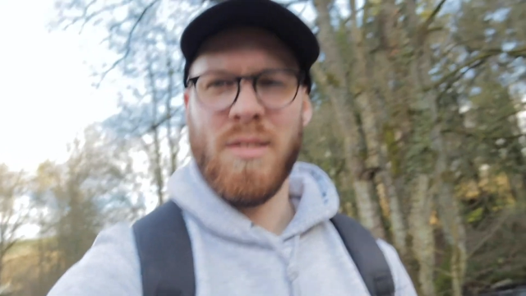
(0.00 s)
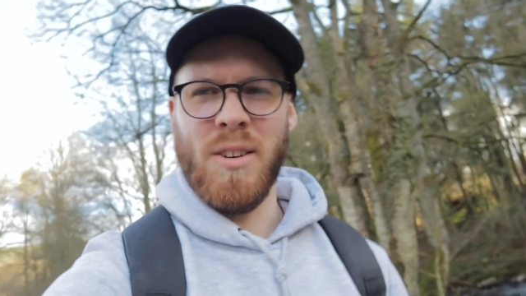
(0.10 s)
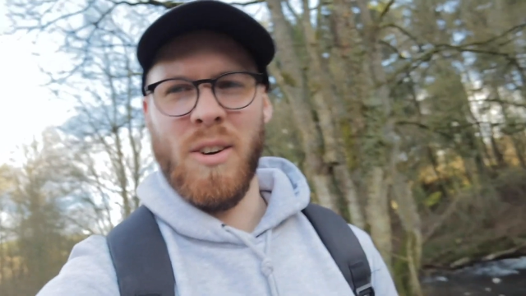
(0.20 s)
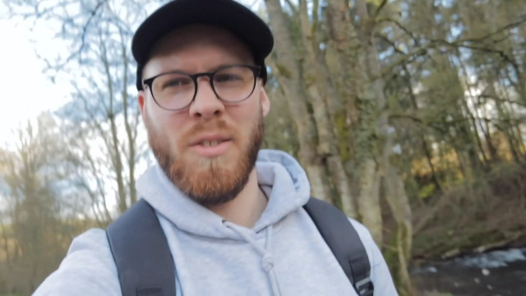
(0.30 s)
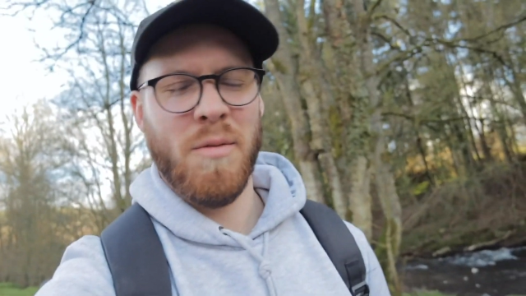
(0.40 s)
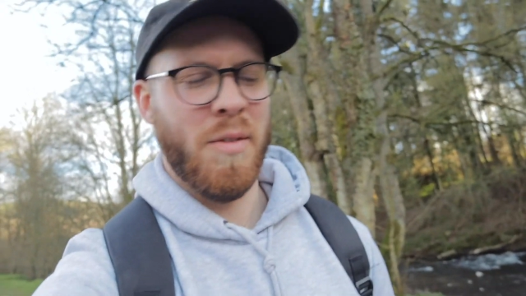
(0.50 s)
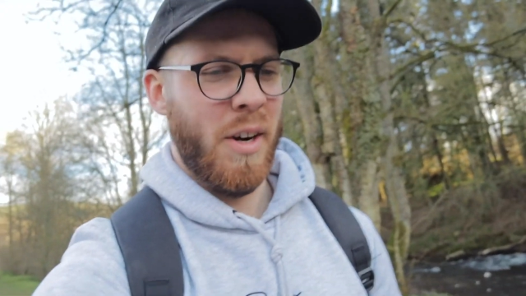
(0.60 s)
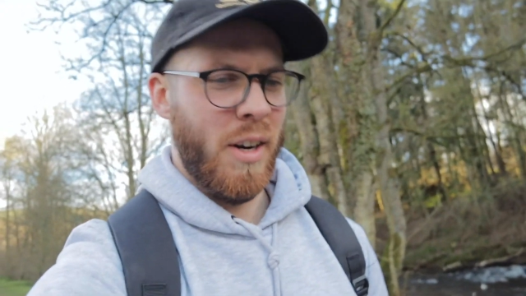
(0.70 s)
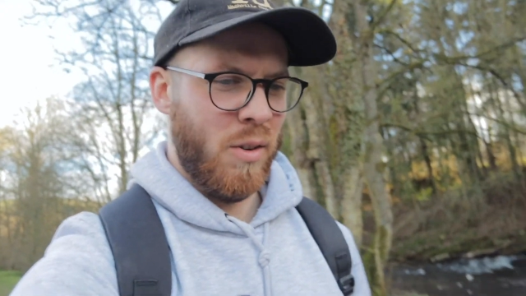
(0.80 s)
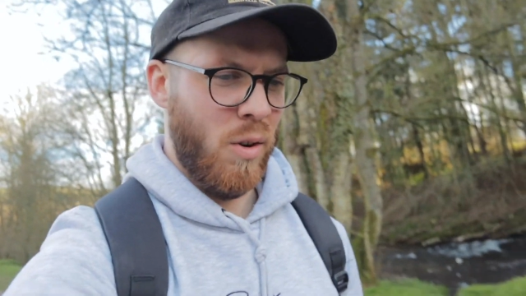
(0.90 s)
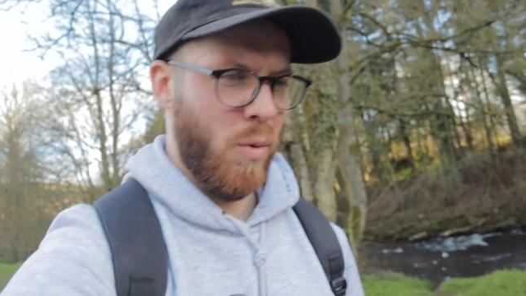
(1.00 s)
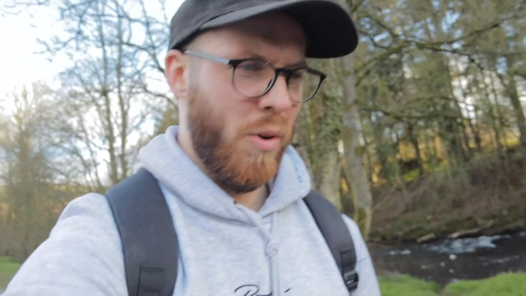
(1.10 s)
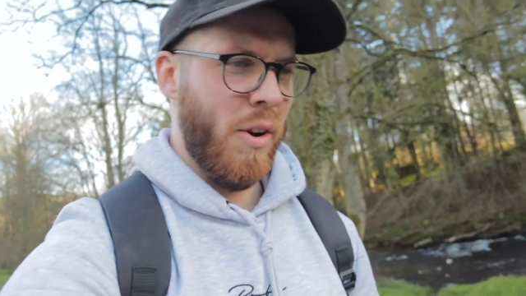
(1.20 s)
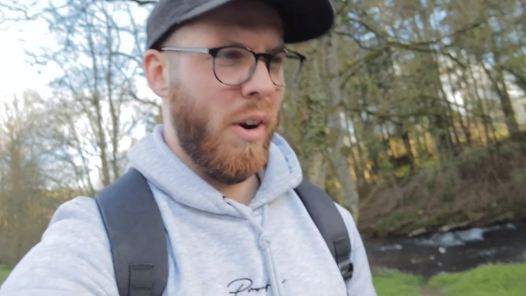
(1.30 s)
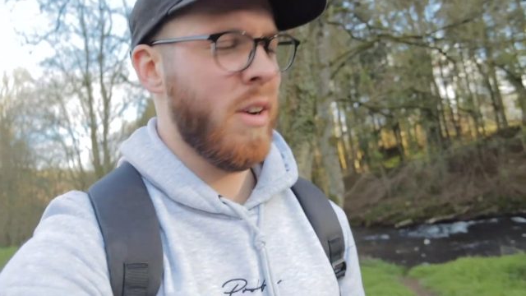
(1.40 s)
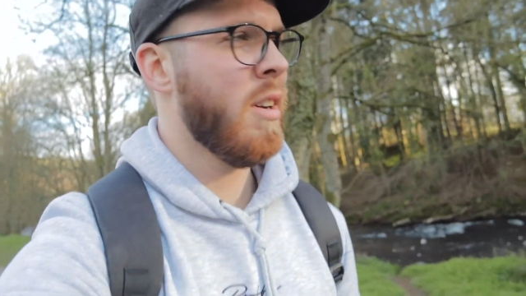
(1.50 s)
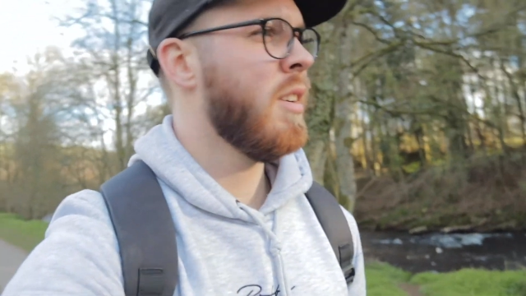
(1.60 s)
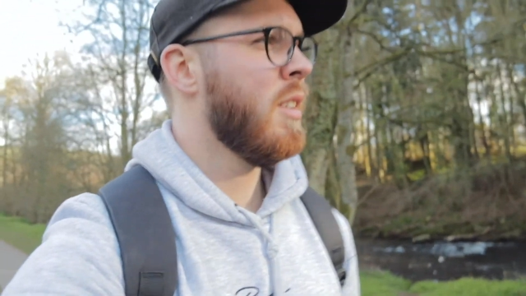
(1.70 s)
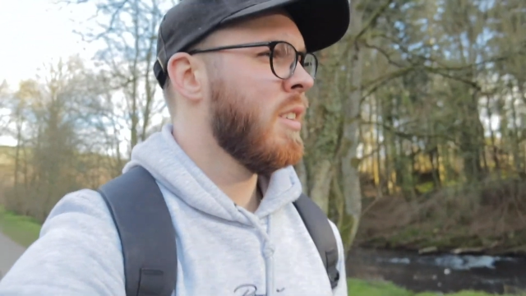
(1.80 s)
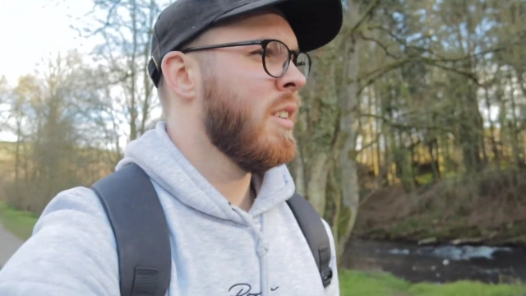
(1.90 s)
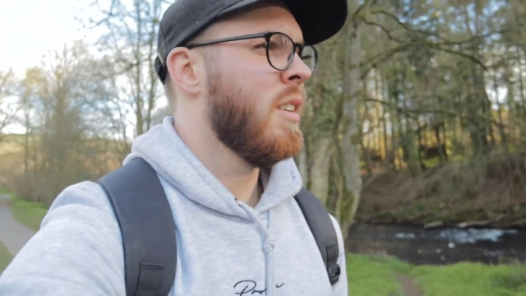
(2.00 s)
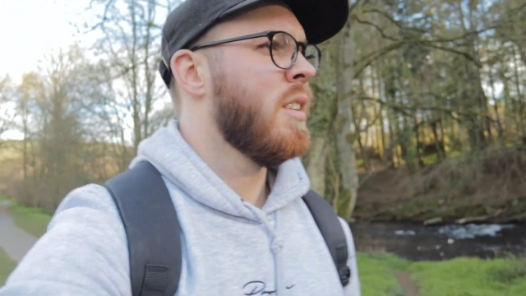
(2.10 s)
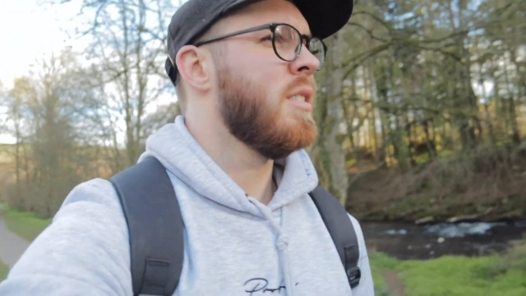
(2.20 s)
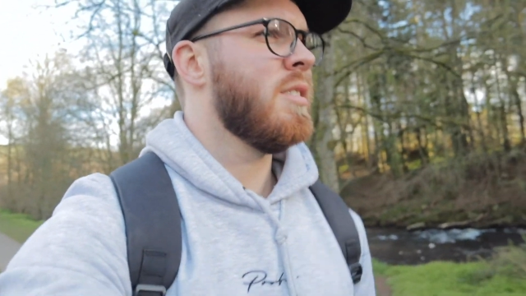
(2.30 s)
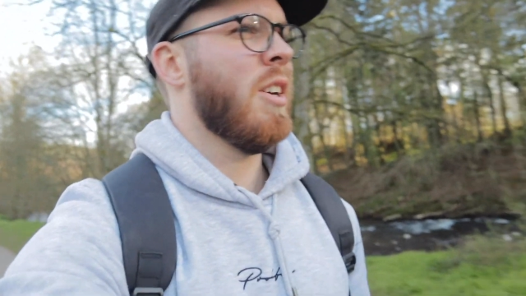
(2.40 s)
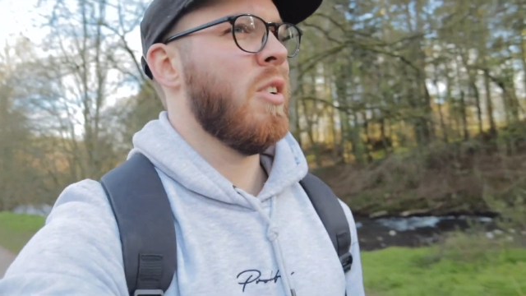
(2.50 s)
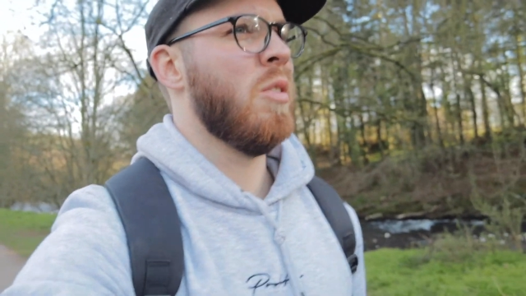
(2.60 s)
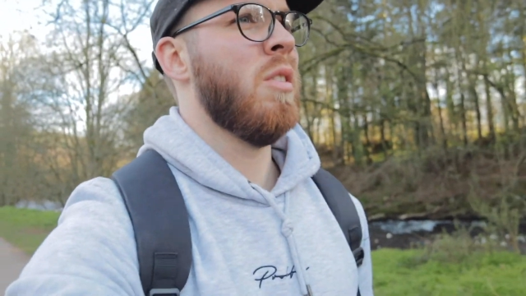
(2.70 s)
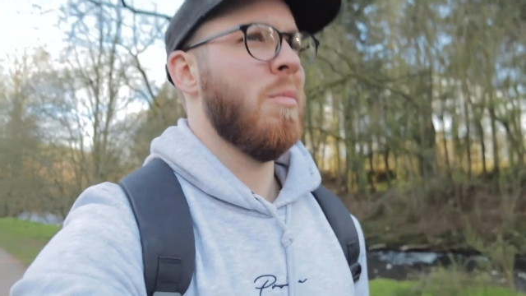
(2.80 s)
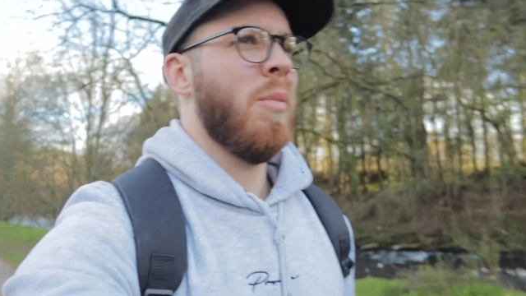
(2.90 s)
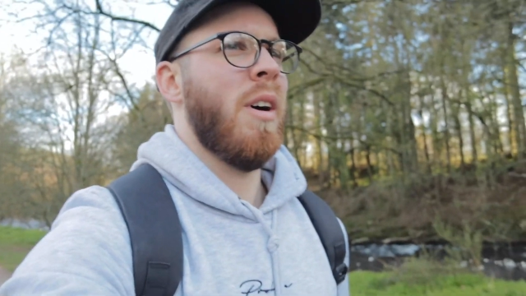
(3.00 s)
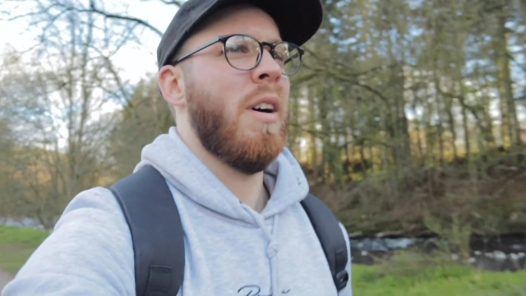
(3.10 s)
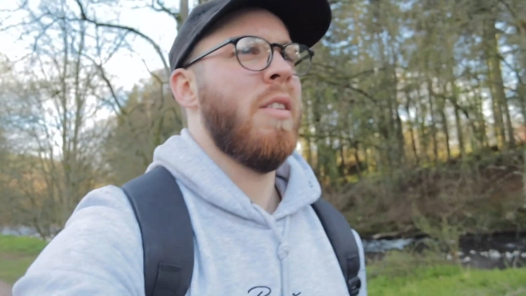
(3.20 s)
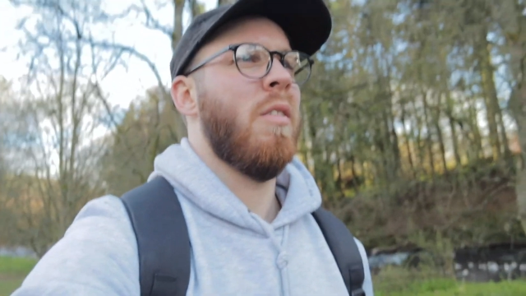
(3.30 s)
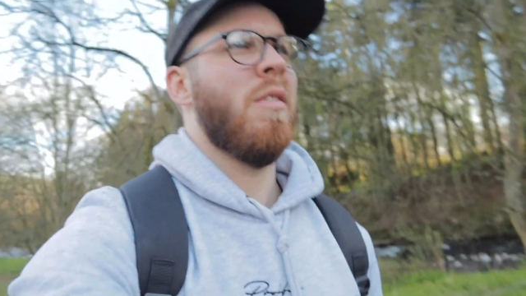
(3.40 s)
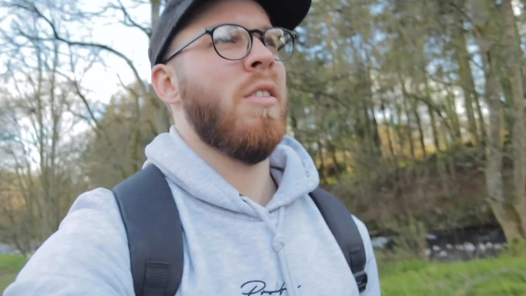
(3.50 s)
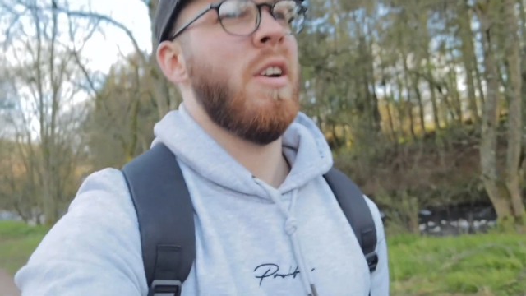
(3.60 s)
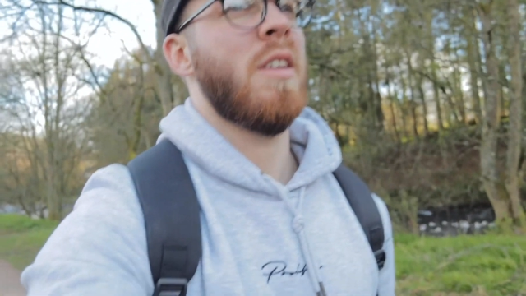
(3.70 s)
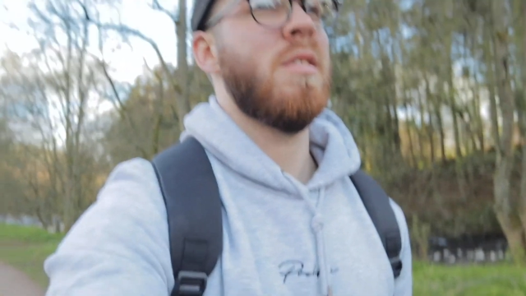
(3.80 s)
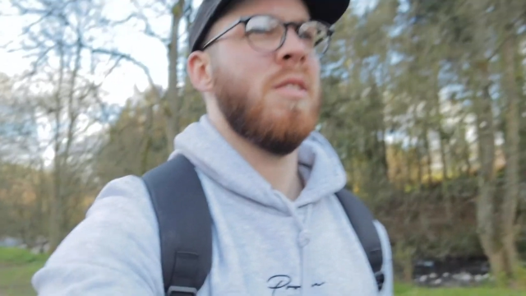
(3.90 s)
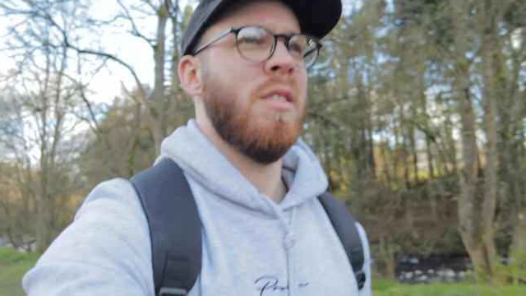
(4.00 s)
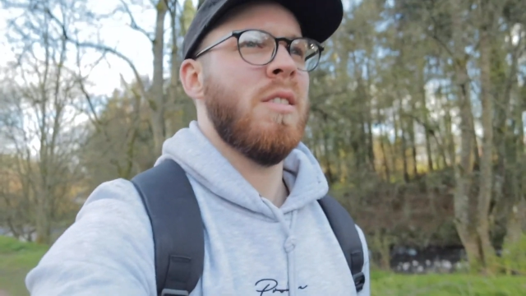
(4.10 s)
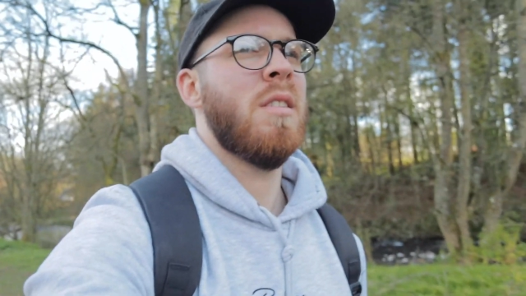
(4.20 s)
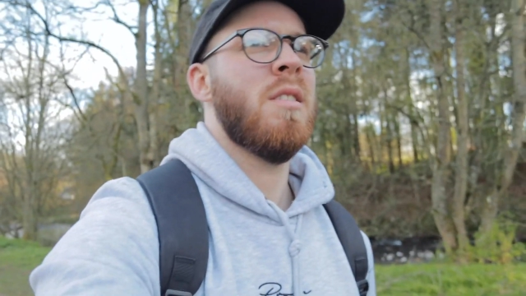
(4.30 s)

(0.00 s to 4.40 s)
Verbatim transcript: so figured I'd go wander down by the river next to